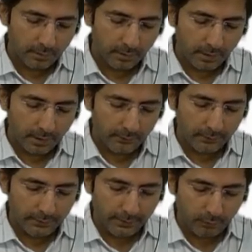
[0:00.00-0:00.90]
Now
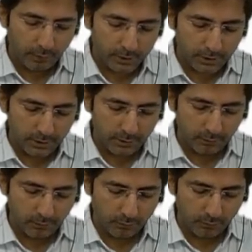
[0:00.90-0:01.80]
in the
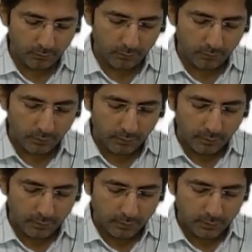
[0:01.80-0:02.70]
question,
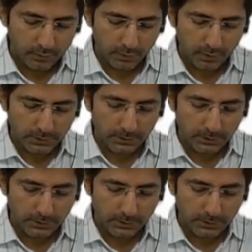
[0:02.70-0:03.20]
search